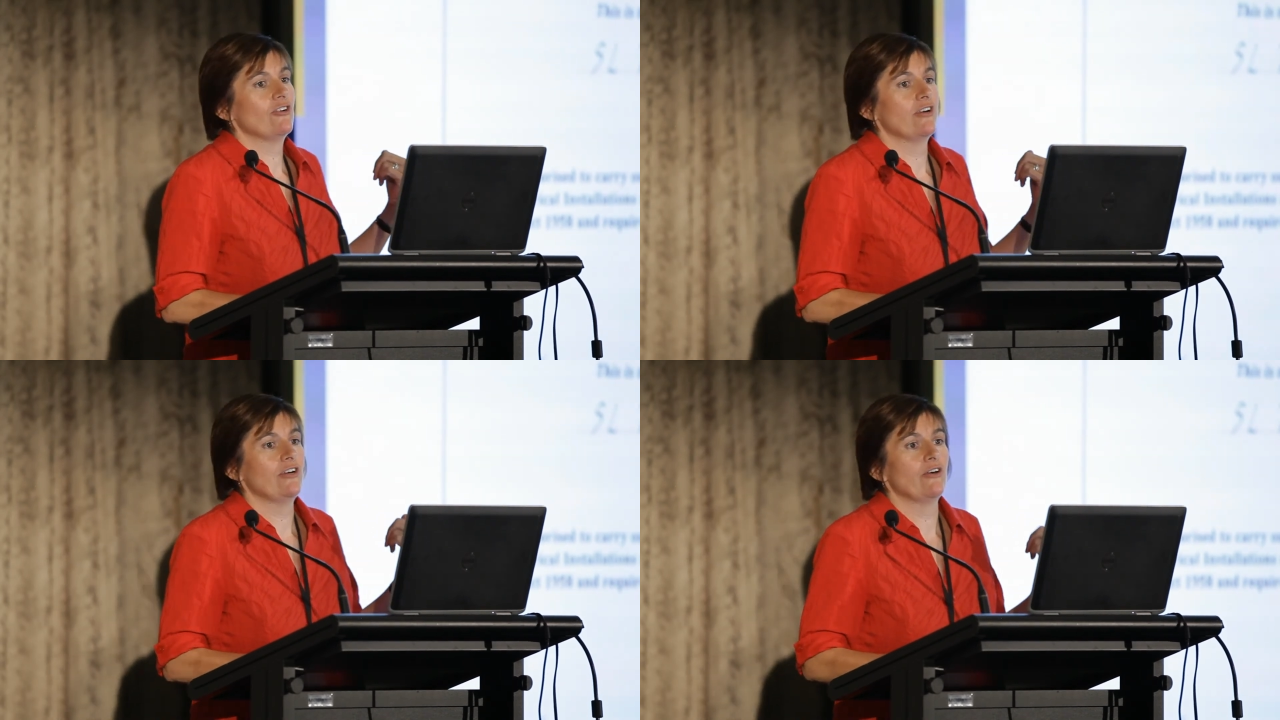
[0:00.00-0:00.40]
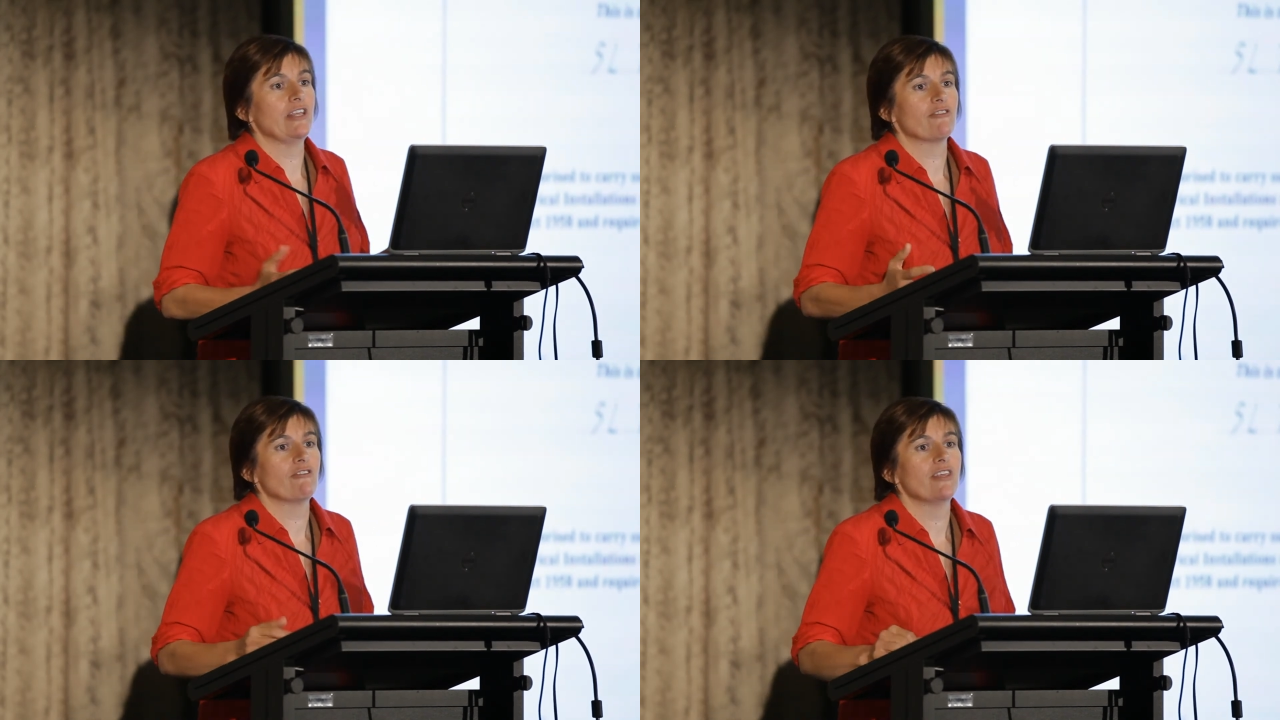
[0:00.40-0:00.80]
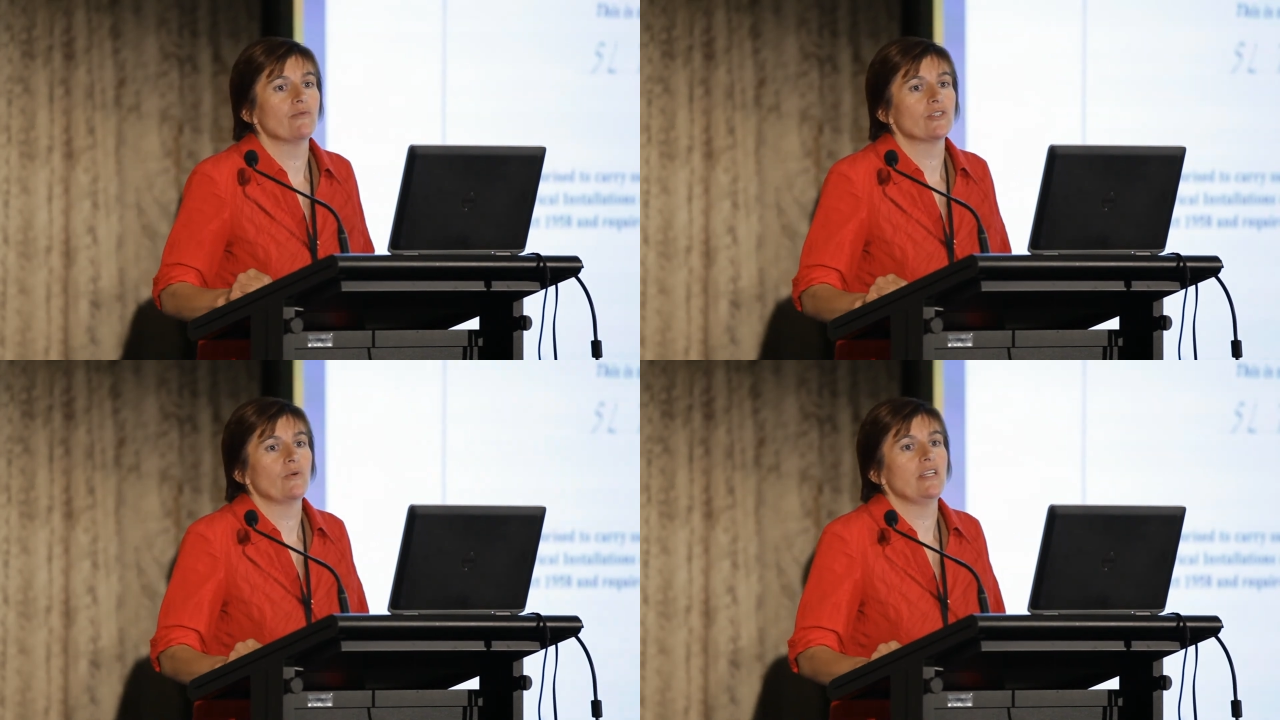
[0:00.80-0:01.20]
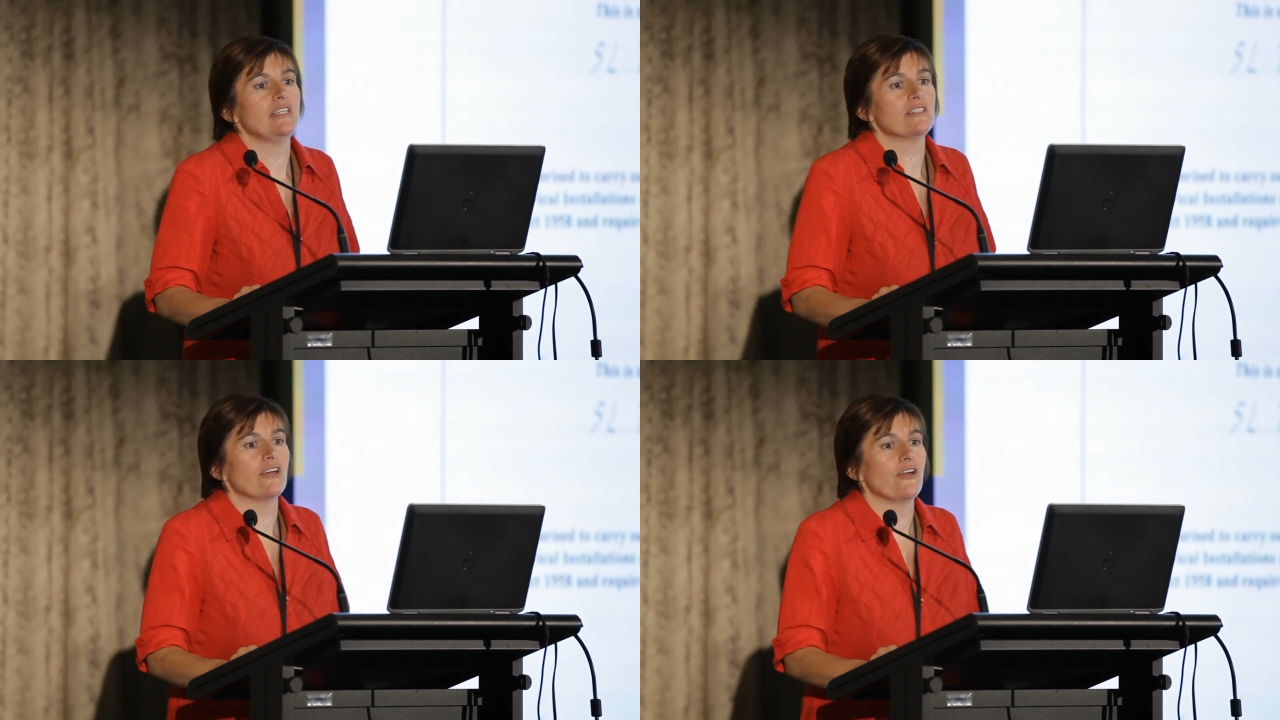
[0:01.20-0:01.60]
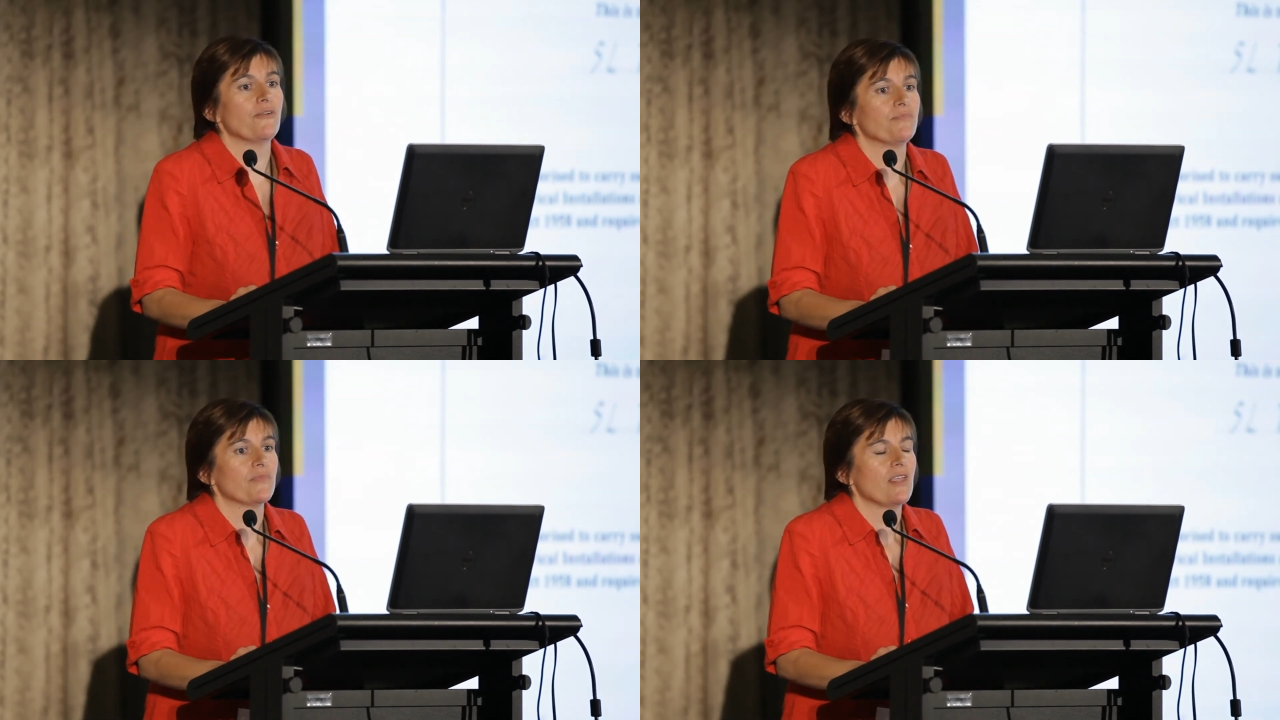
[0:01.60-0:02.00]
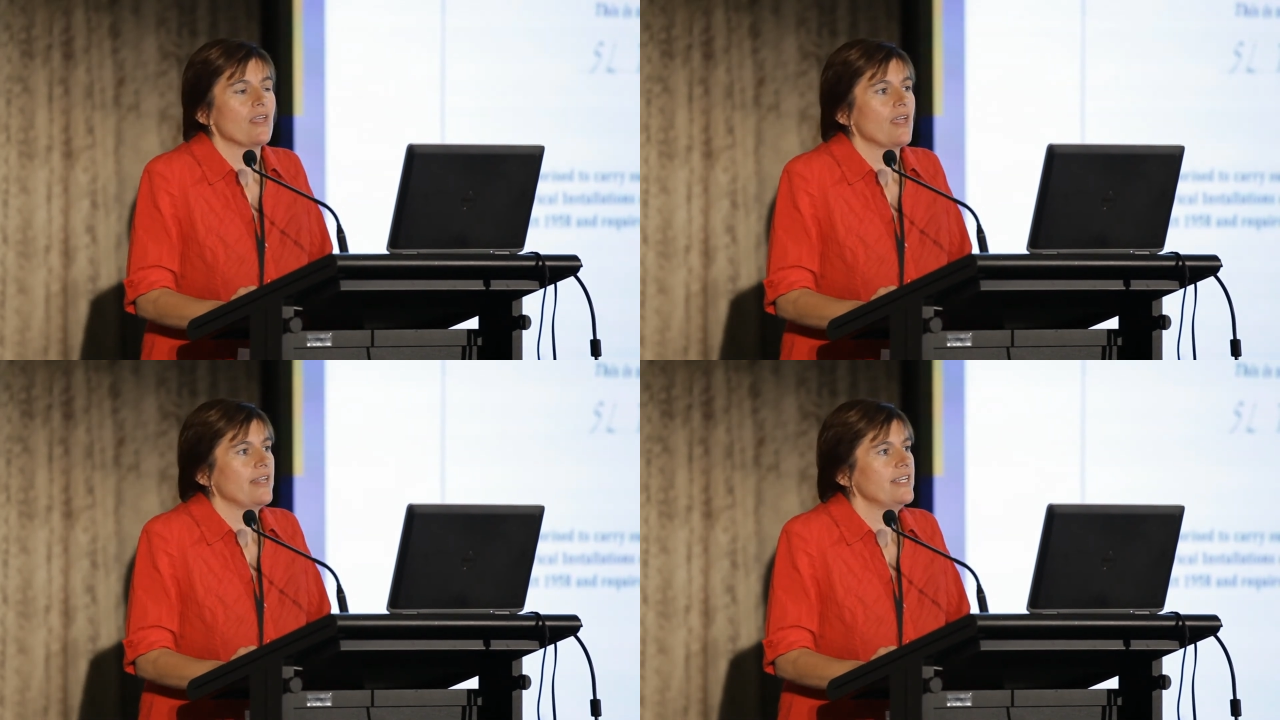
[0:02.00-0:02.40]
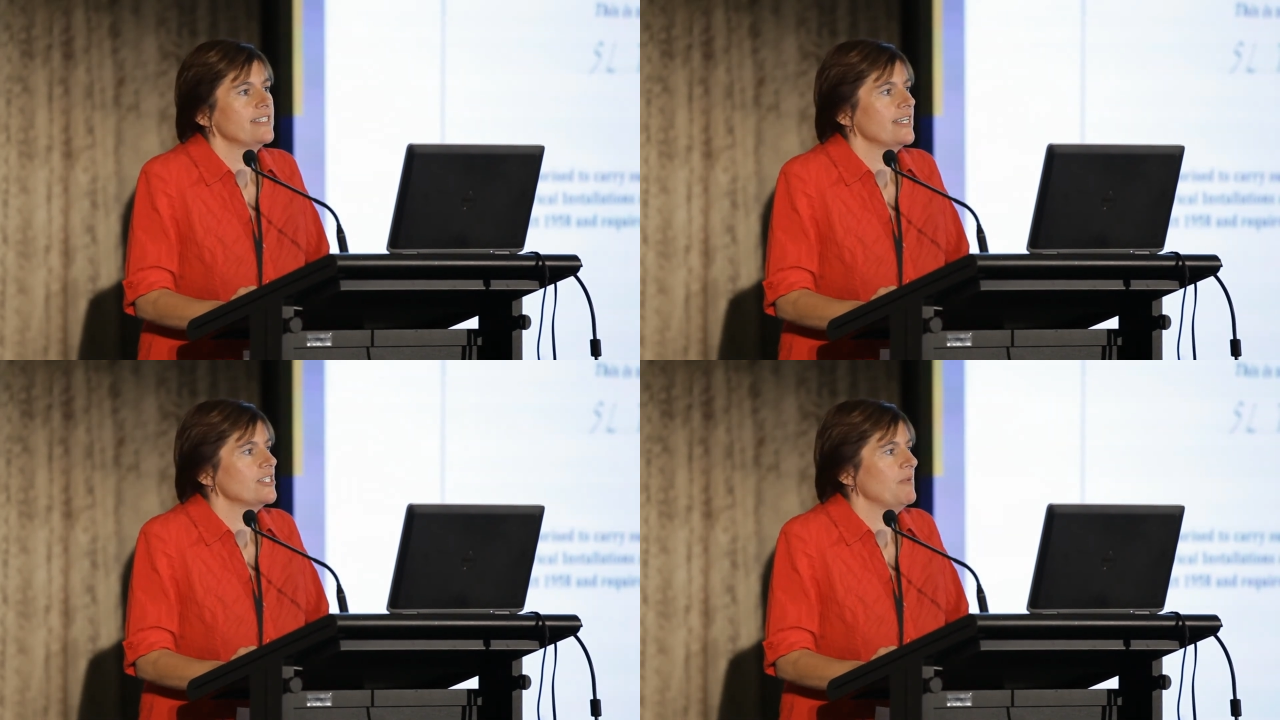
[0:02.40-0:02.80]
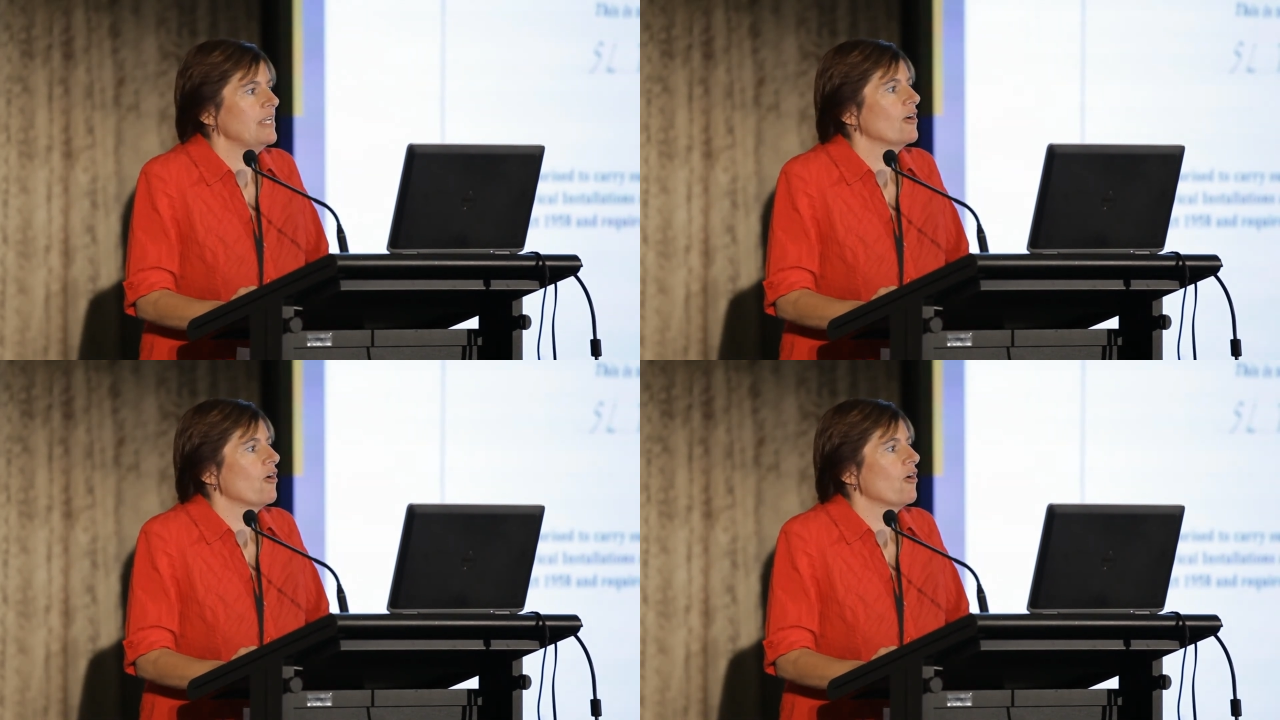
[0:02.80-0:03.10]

1993. That was 20 years ago. And he said to me,